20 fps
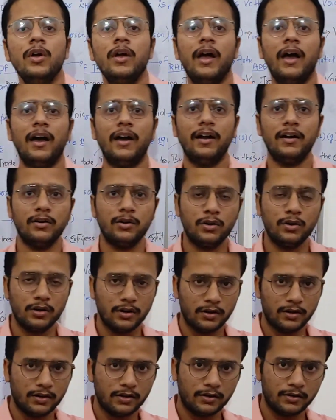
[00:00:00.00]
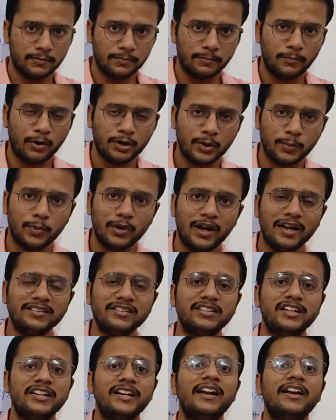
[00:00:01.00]
monopolize the
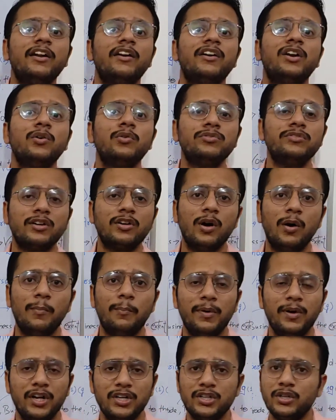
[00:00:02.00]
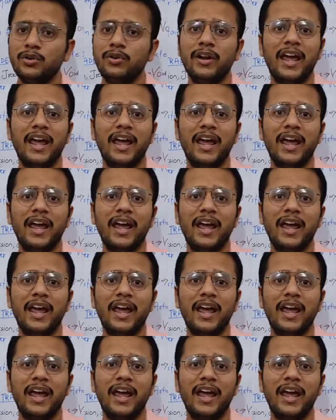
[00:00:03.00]
trade and reduce the competition or